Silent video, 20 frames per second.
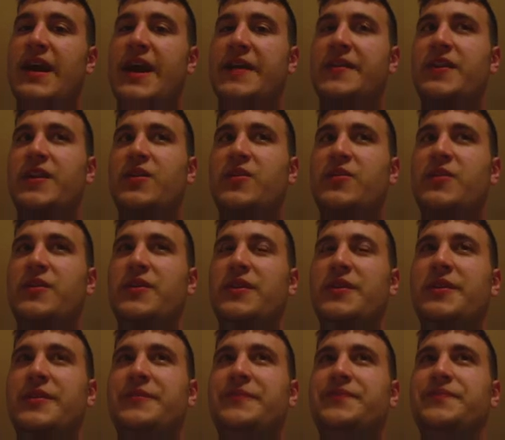And, like,
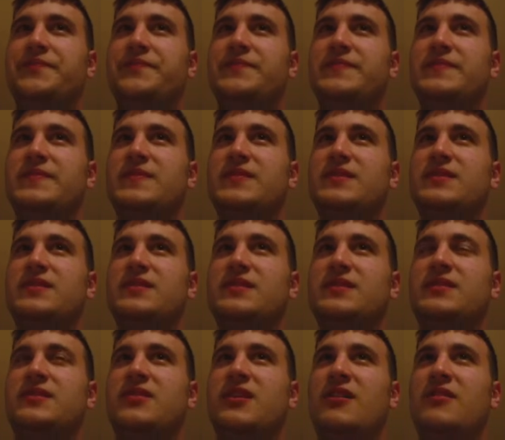
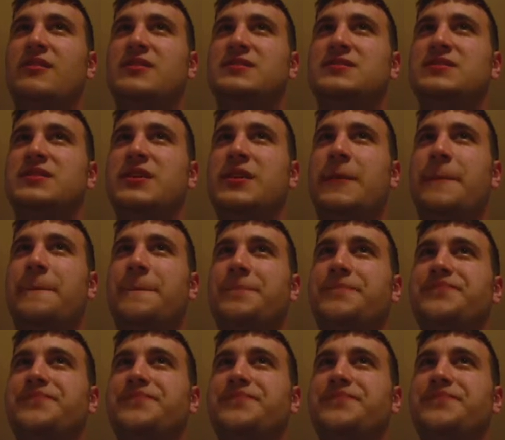you know, he's like